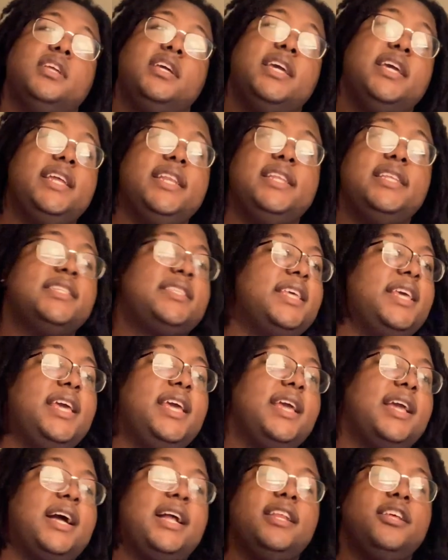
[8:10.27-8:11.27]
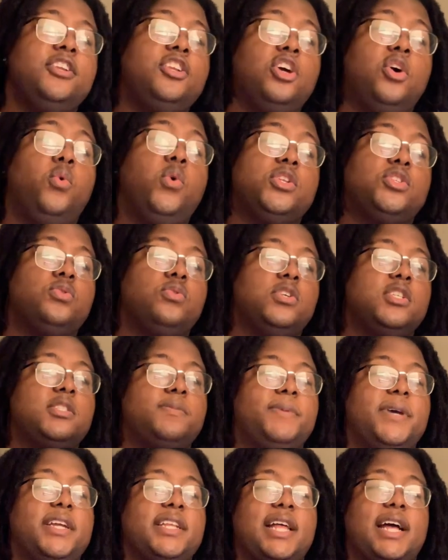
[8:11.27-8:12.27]
In this egg, I didn't know what to
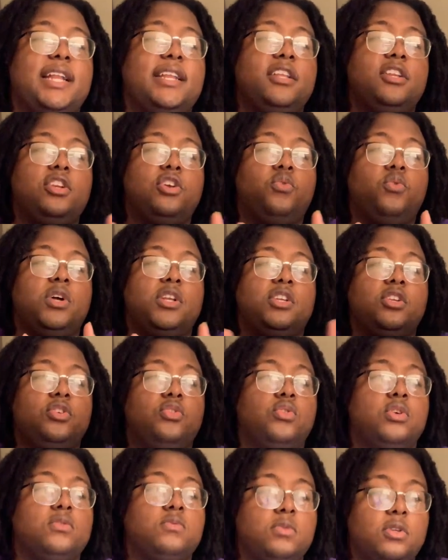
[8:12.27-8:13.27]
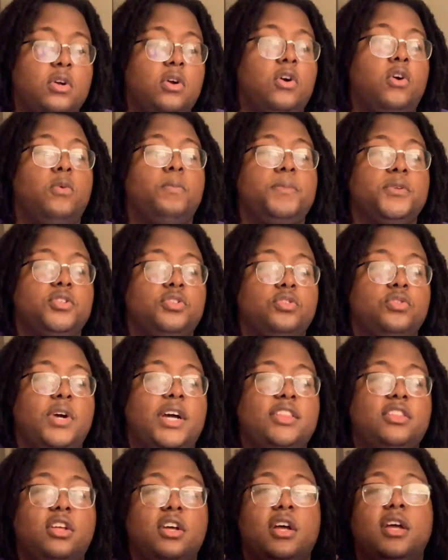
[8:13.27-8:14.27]
expect. I didn't know what the doors were going to open to.
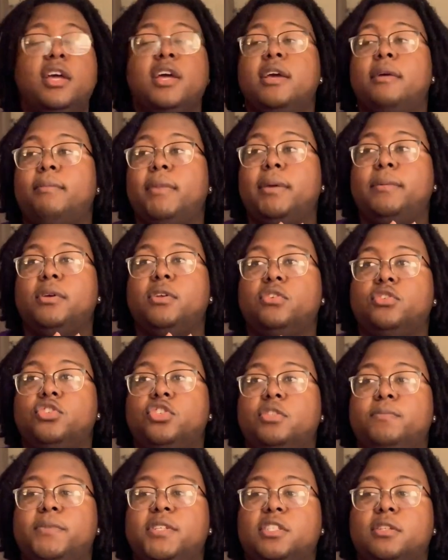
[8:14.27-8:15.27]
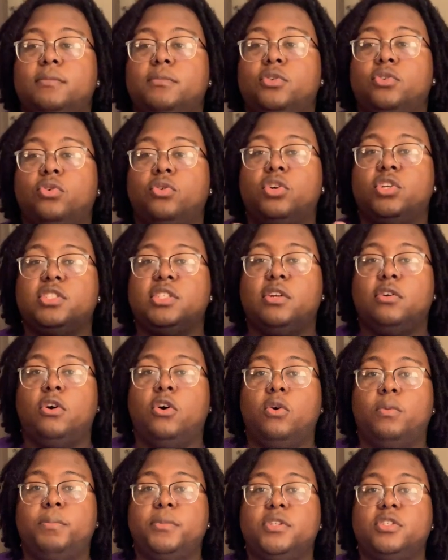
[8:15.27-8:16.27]
I thought maybe it'll just be some doors that will
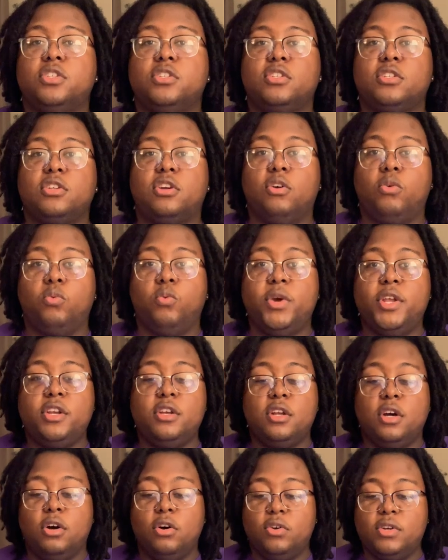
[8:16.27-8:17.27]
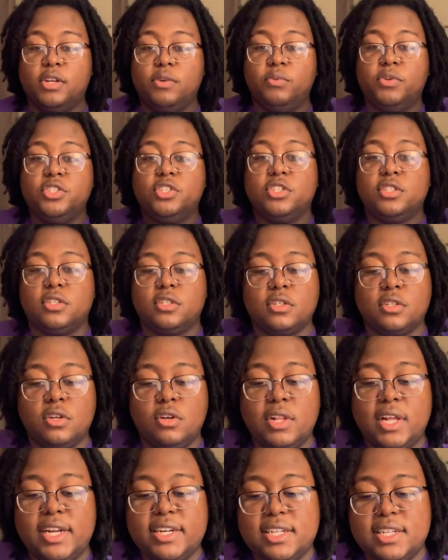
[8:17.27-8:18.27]
open to a window that we just go
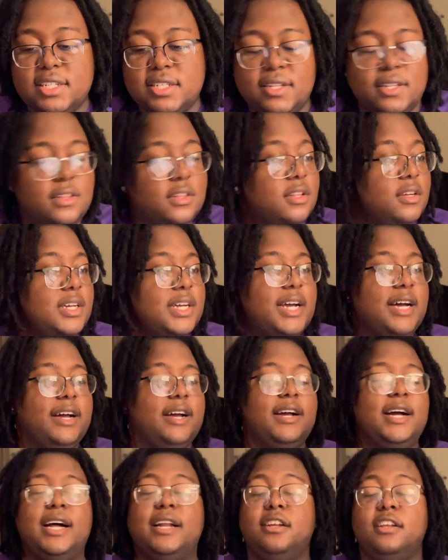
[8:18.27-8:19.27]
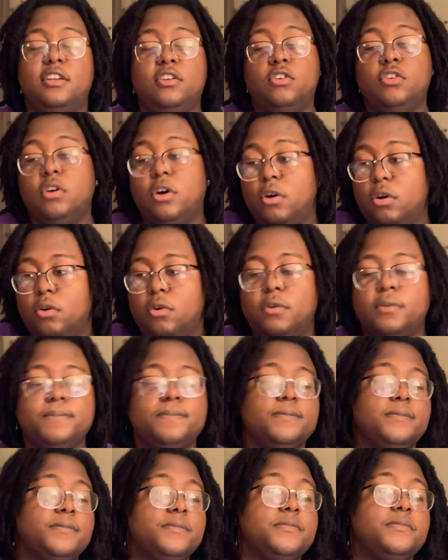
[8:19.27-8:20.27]
like this and look at. I didn't know.
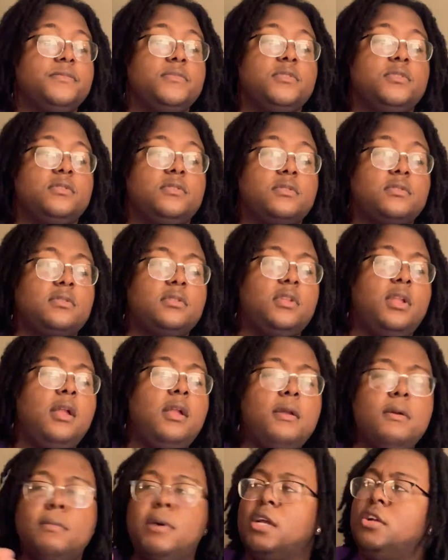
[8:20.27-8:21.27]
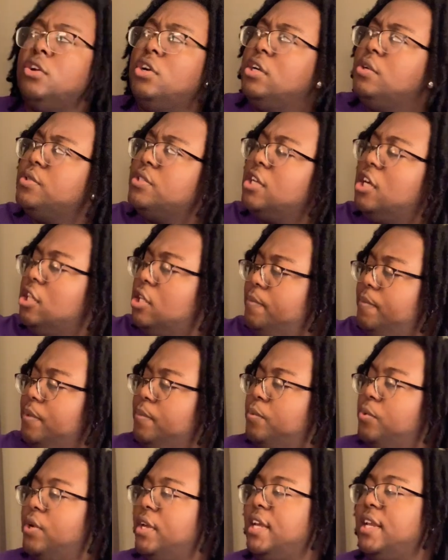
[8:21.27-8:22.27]
But I know there was other
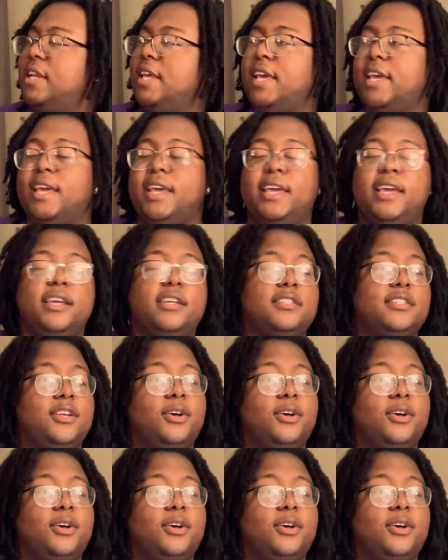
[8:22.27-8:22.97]
people in eggs